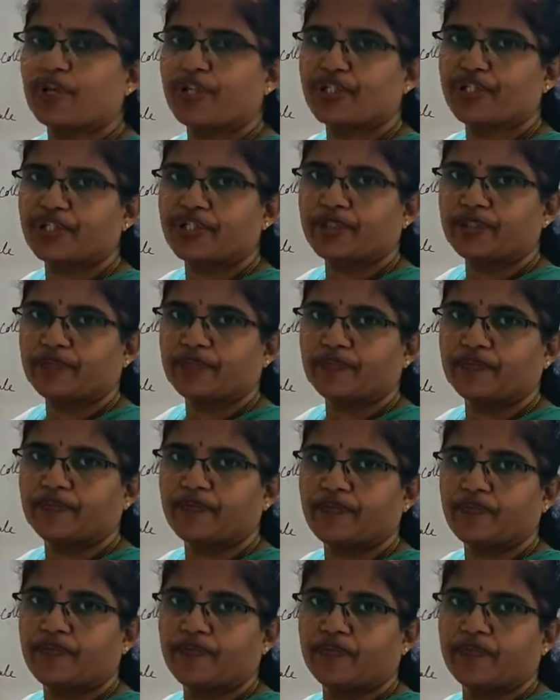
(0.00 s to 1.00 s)
pressure.
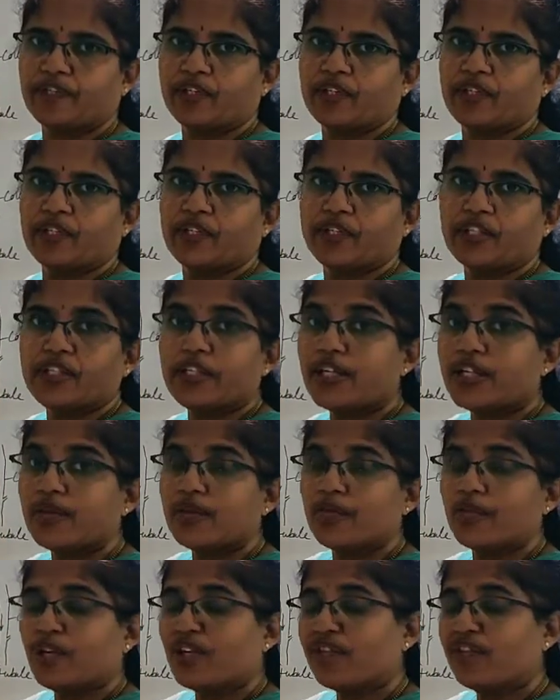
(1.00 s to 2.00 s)

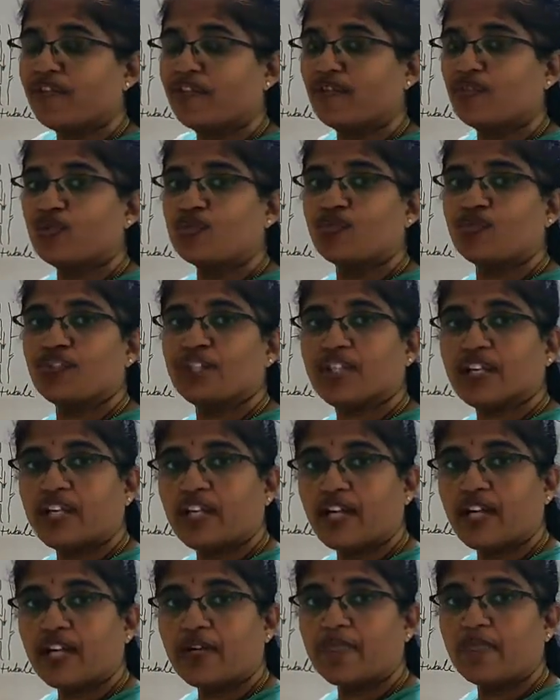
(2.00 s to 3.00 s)
Here blood flows with a
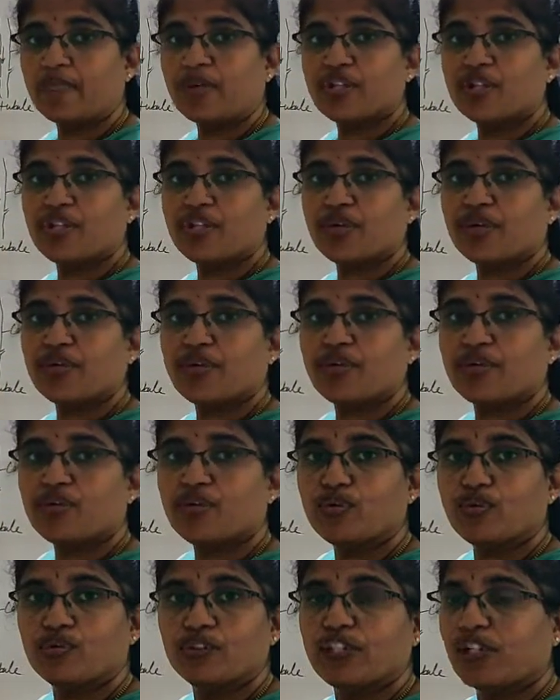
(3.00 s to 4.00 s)
high pressure.
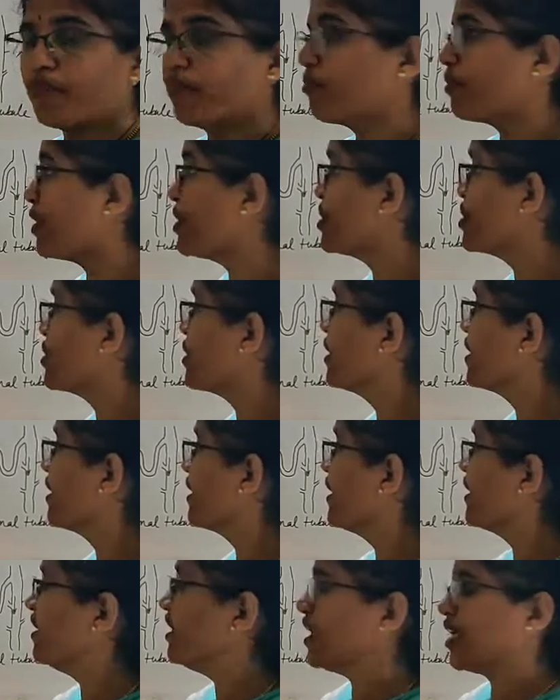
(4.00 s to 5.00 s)
Due to that pressure
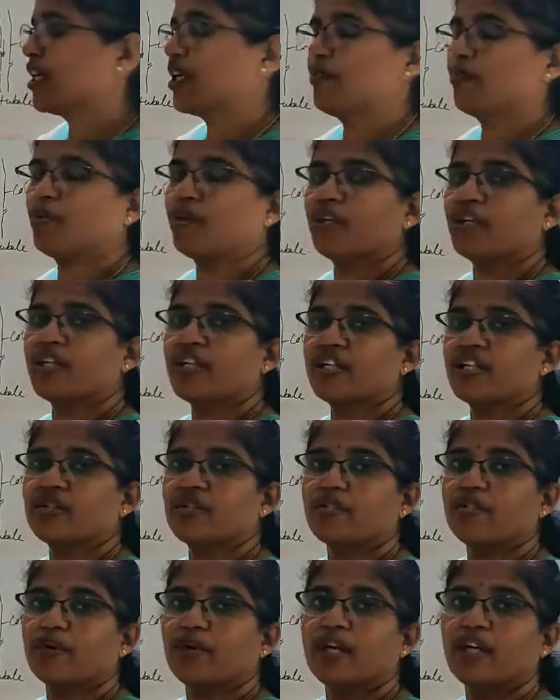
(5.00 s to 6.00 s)
in the capillaries,
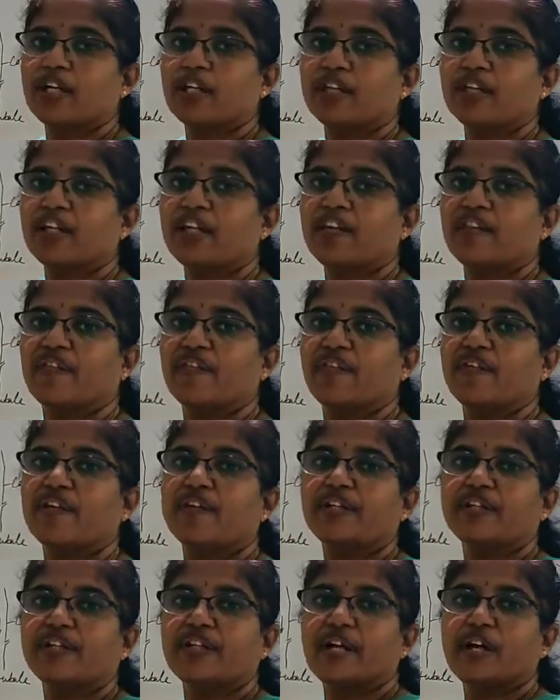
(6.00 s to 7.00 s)
blood gets
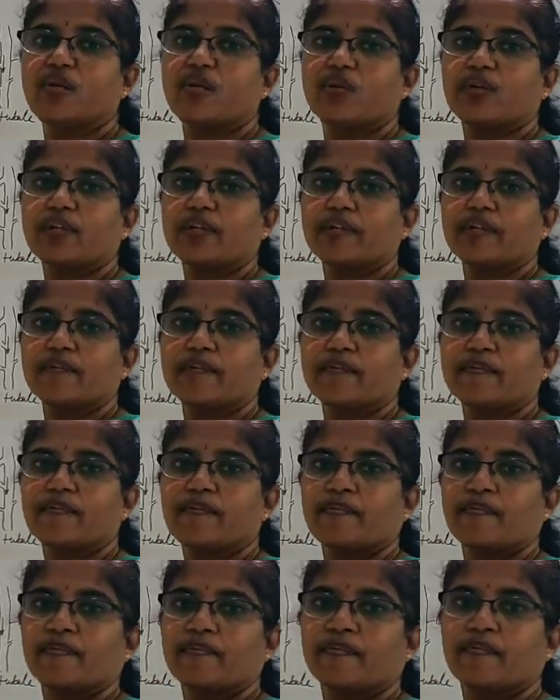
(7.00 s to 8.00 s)
filtered out.
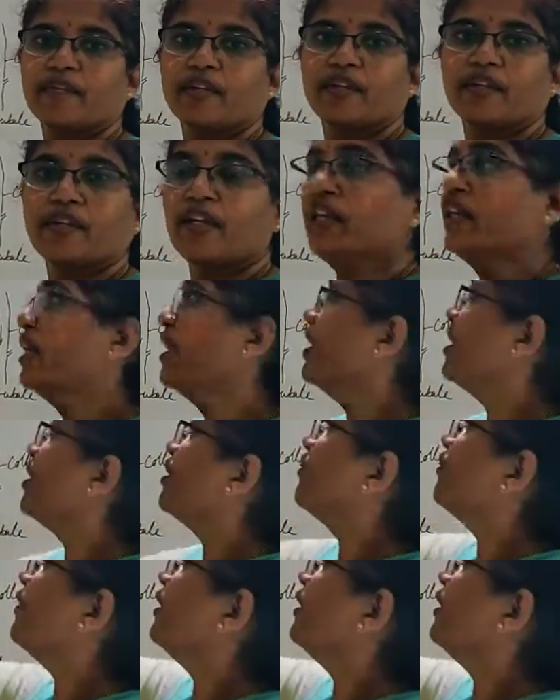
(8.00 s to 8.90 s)
It